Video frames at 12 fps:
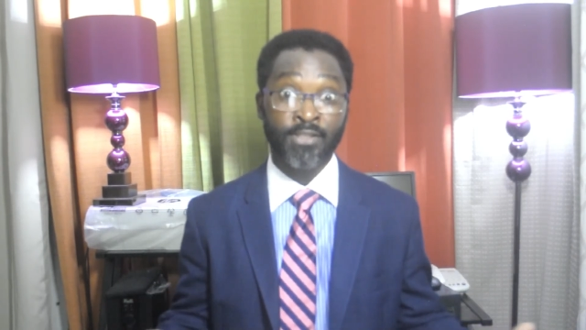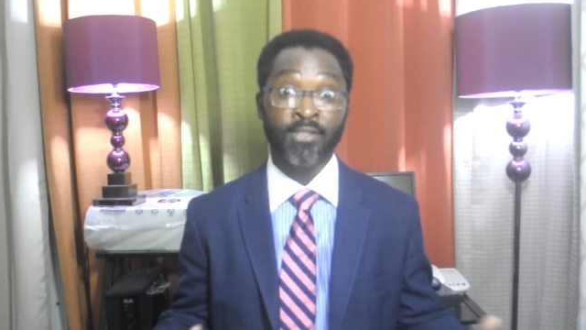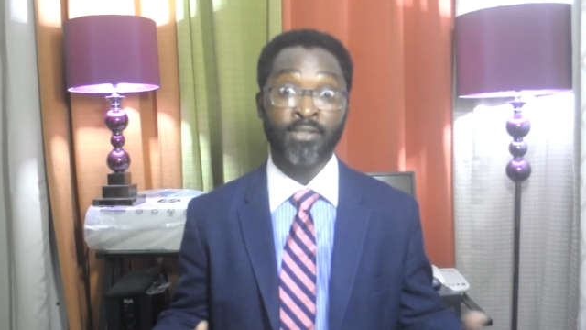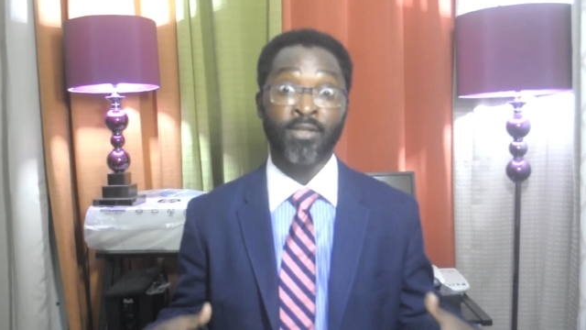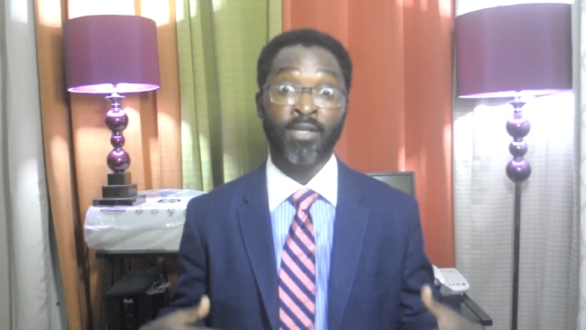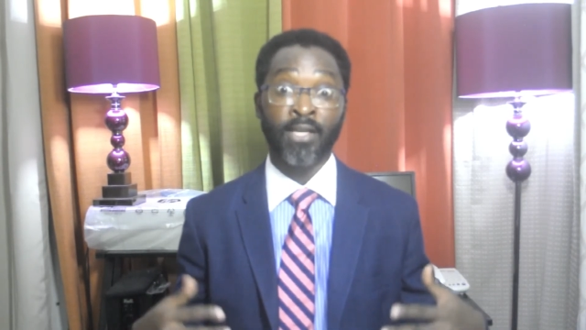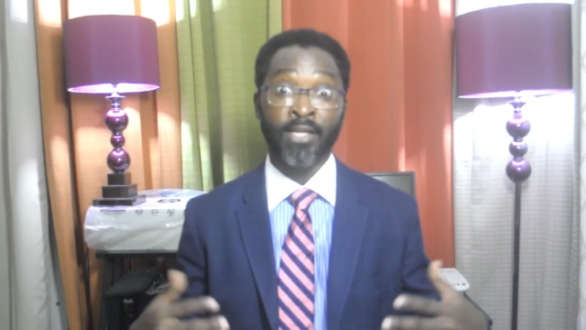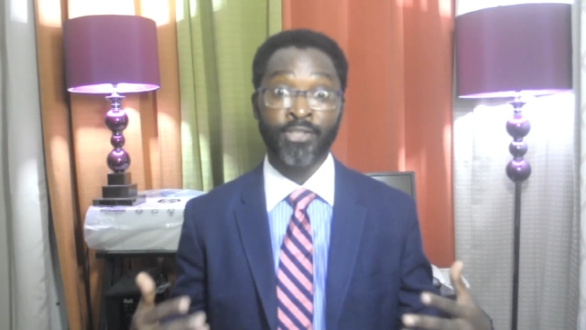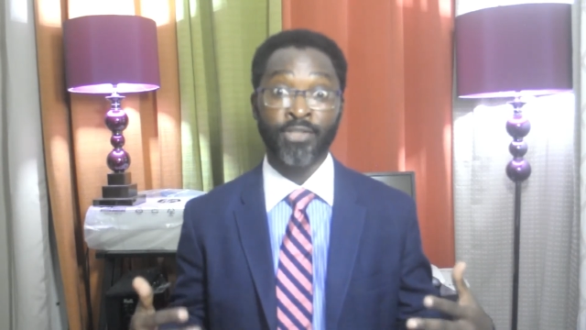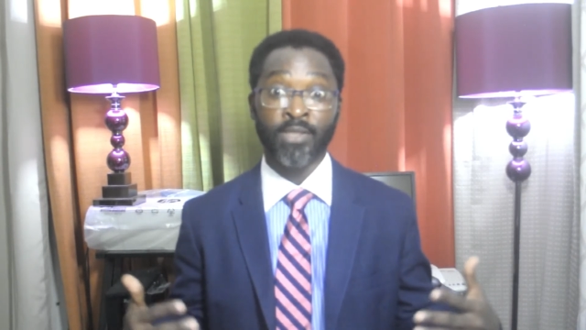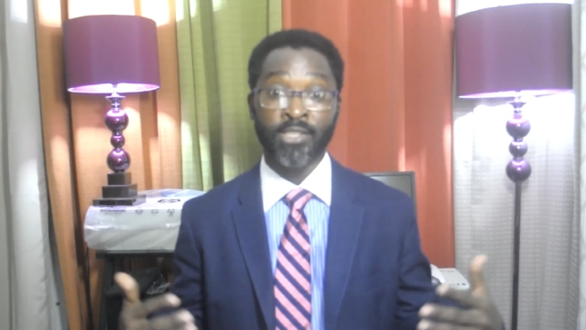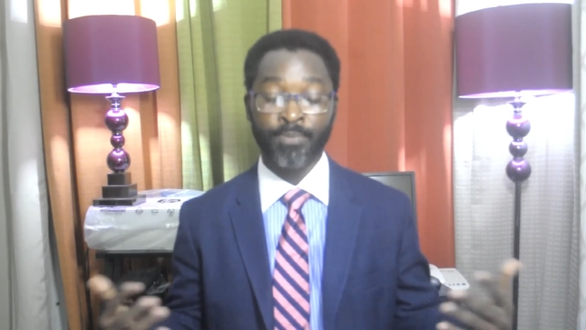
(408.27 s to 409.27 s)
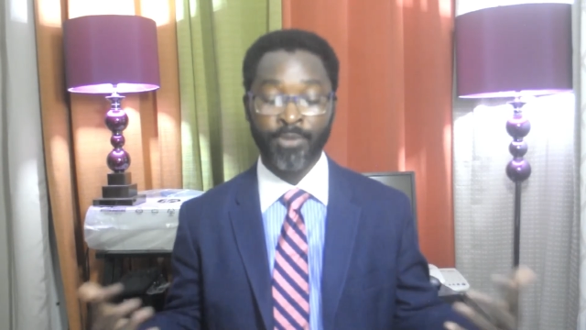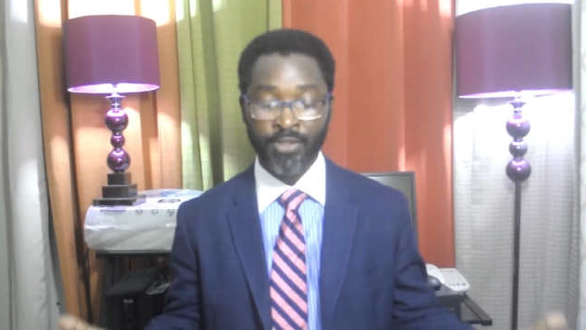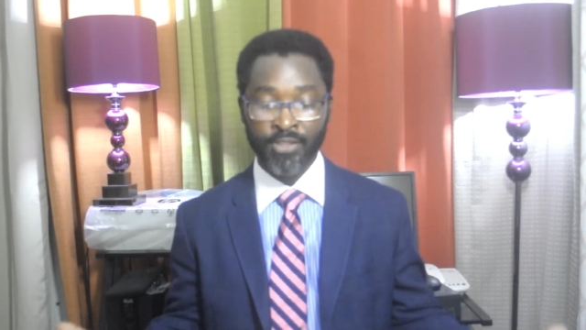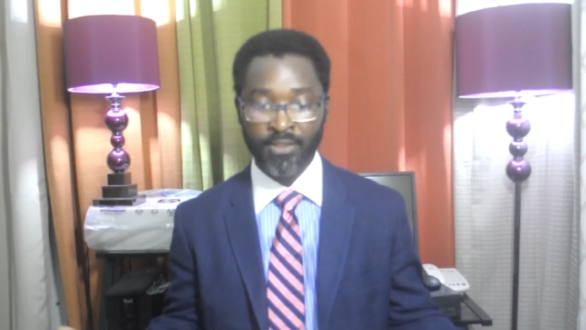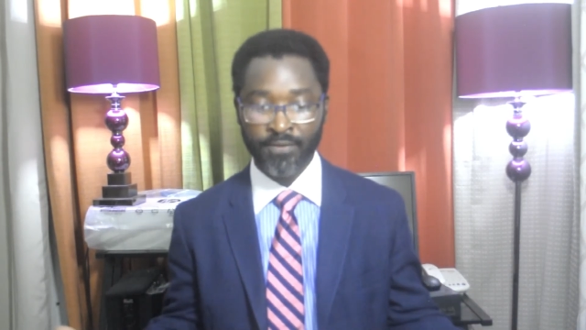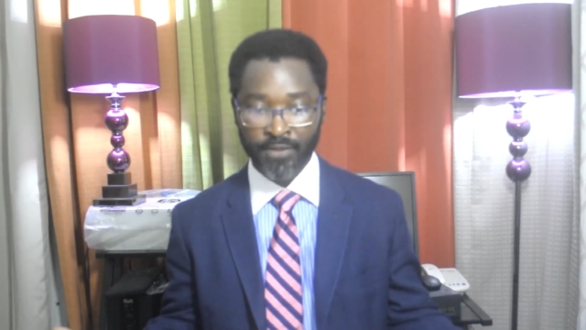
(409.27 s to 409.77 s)
that is going to let you
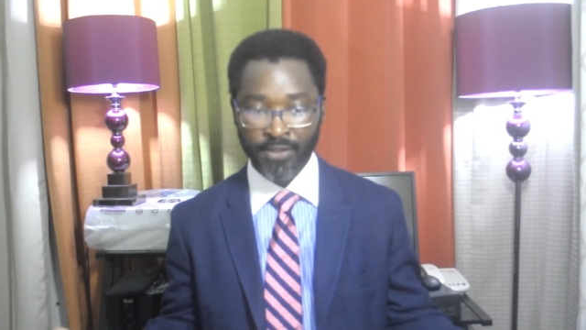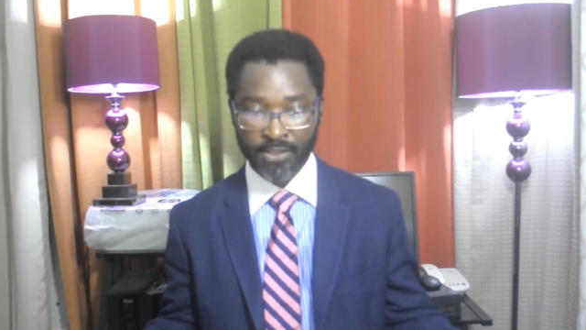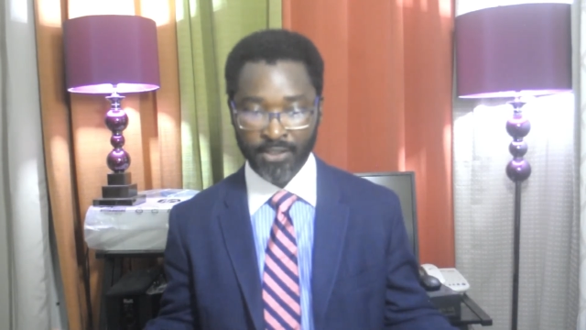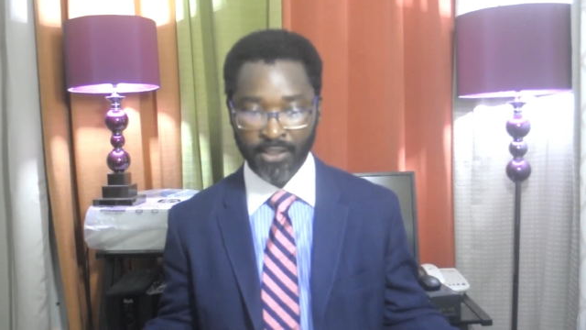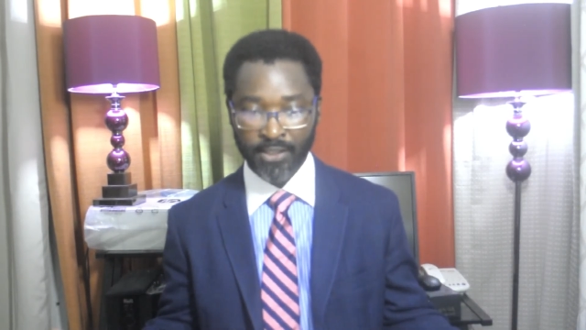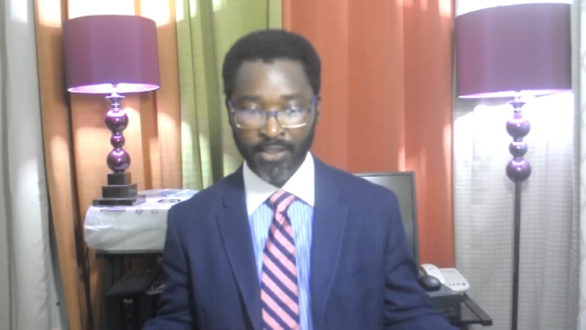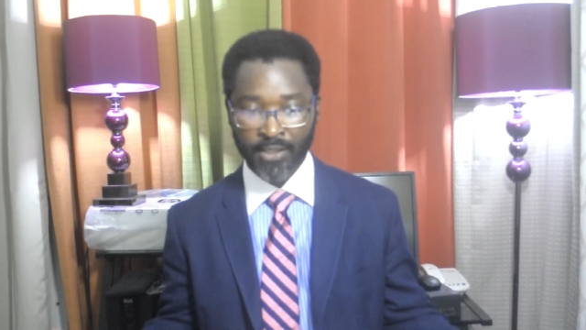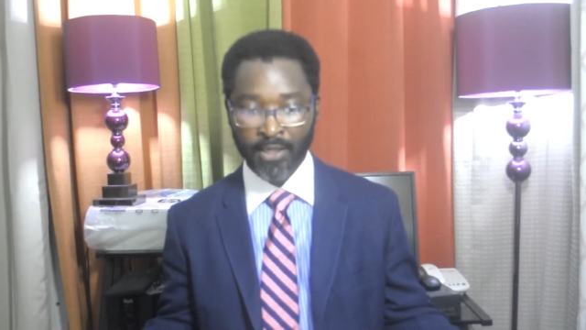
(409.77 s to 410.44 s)
experience diversity.